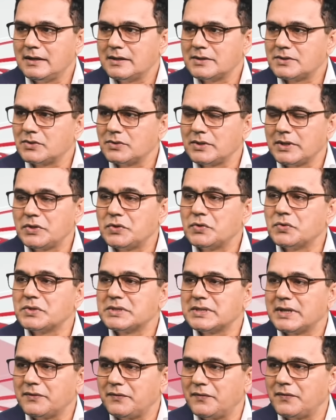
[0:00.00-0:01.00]
So the
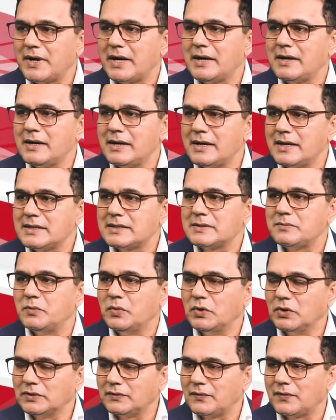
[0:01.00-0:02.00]
user friendliness,
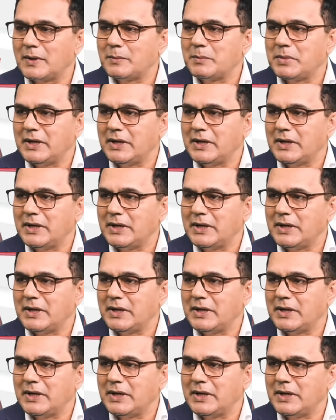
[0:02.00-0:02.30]
both from